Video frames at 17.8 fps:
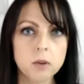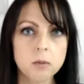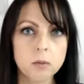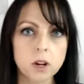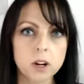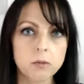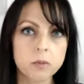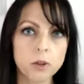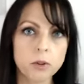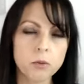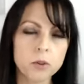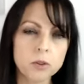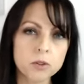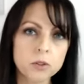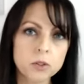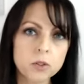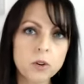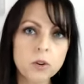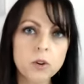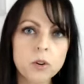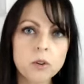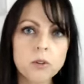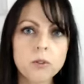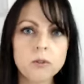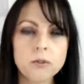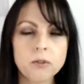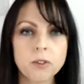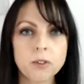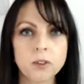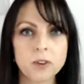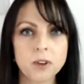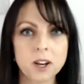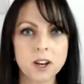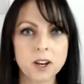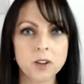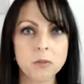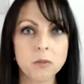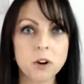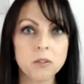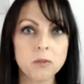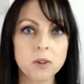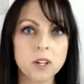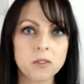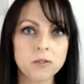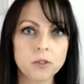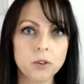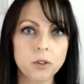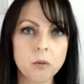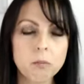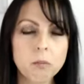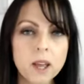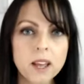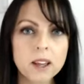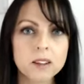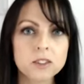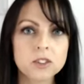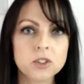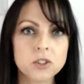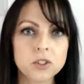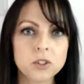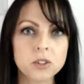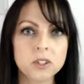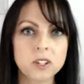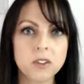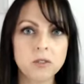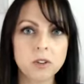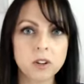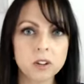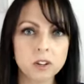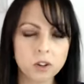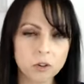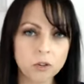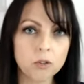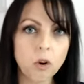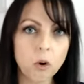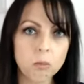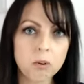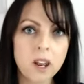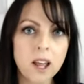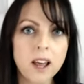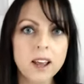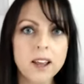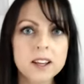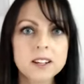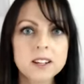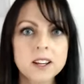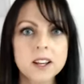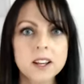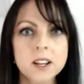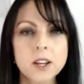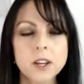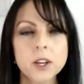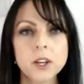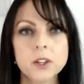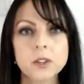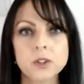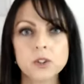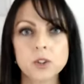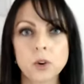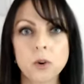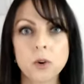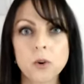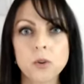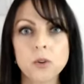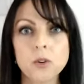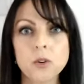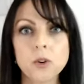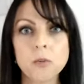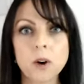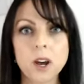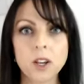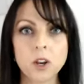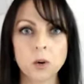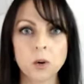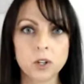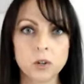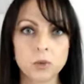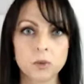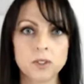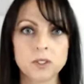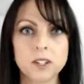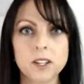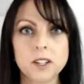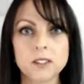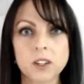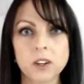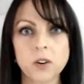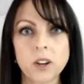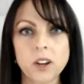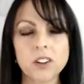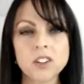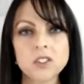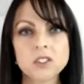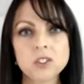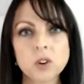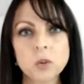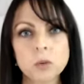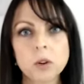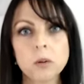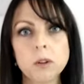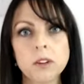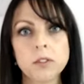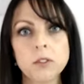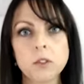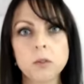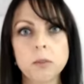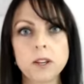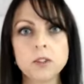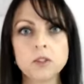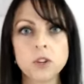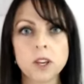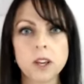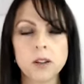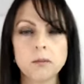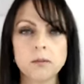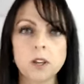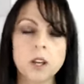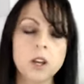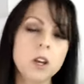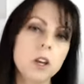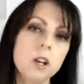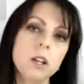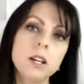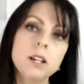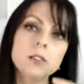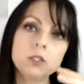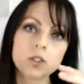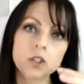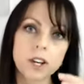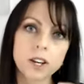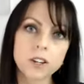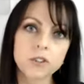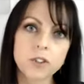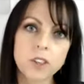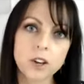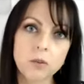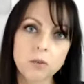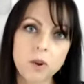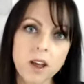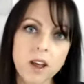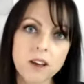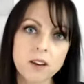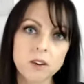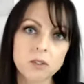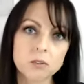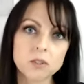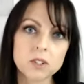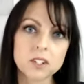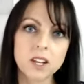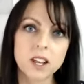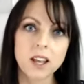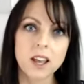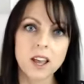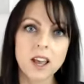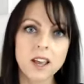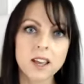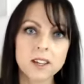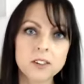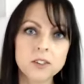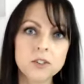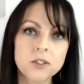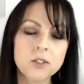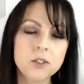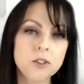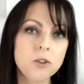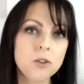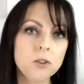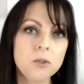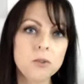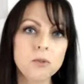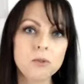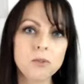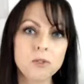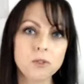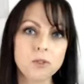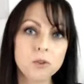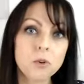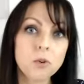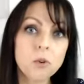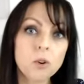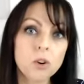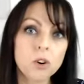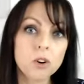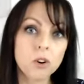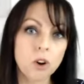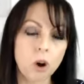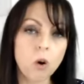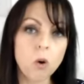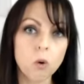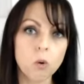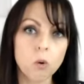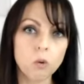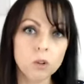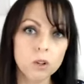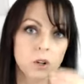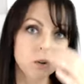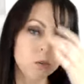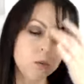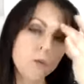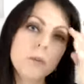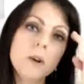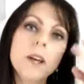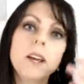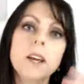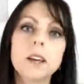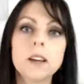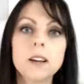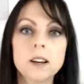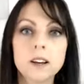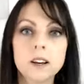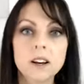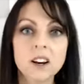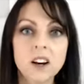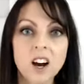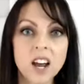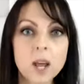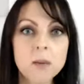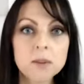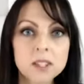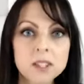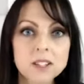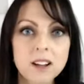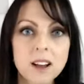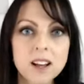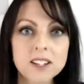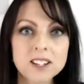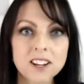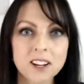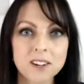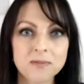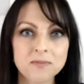You might have been a reserve. You might have been left on the bench, never, not played. So you might go a season going, I just don't want to be left on the bench again. Let's change that around. And your goal will be, I am a starter.